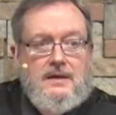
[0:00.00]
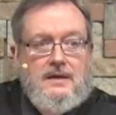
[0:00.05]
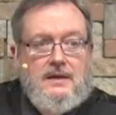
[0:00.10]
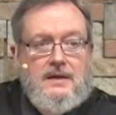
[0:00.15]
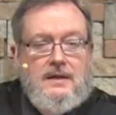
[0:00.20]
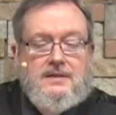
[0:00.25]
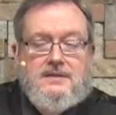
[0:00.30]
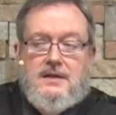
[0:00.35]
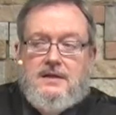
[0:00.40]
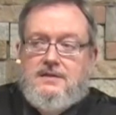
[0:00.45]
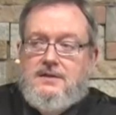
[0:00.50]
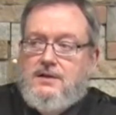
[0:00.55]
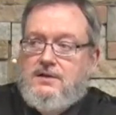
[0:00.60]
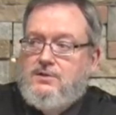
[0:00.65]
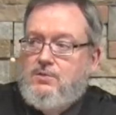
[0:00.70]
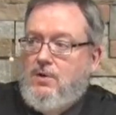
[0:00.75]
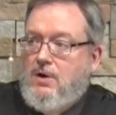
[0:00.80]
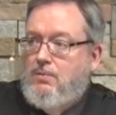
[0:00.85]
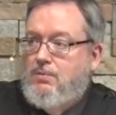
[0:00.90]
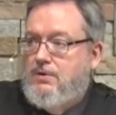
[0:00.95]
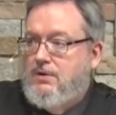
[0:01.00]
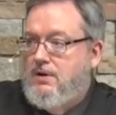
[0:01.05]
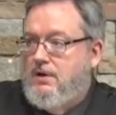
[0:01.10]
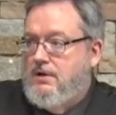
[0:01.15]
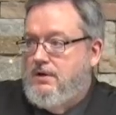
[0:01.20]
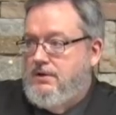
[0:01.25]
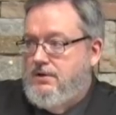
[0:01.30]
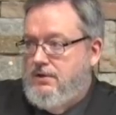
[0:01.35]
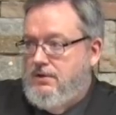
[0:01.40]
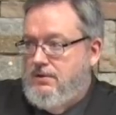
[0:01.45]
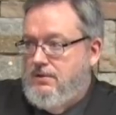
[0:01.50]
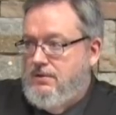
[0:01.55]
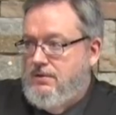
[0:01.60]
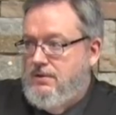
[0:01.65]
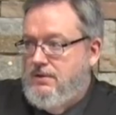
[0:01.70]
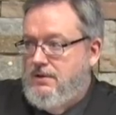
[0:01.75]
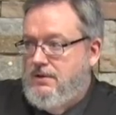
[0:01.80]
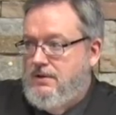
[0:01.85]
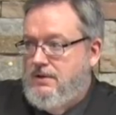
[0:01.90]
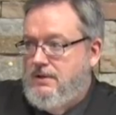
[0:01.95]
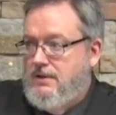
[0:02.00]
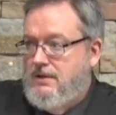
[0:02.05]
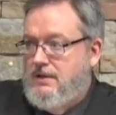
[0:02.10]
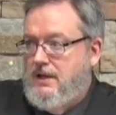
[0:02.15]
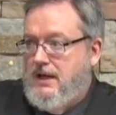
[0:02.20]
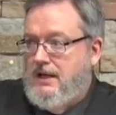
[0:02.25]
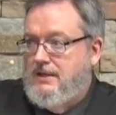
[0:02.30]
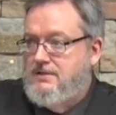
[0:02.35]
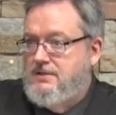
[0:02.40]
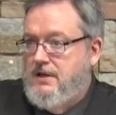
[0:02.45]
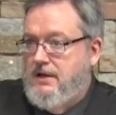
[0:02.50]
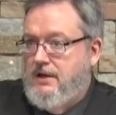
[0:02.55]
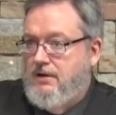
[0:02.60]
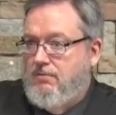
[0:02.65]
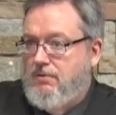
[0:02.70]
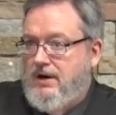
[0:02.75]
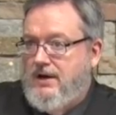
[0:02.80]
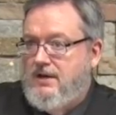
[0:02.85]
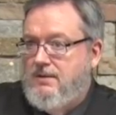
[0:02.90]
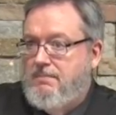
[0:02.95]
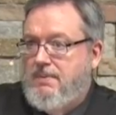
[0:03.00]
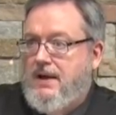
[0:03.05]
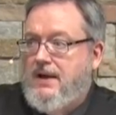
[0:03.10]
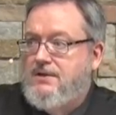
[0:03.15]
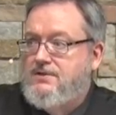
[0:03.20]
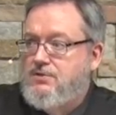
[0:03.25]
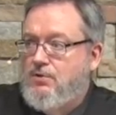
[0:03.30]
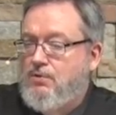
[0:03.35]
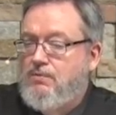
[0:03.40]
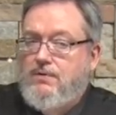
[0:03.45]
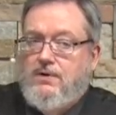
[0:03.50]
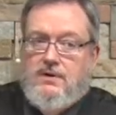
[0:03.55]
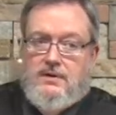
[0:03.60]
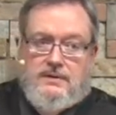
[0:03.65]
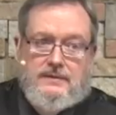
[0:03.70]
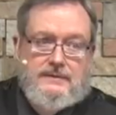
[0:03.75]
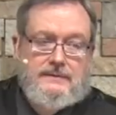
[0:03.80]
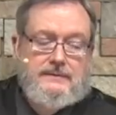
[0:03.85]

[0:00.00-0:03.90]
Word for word: And he says, here's what we're going to do. God's getting ready to pass over.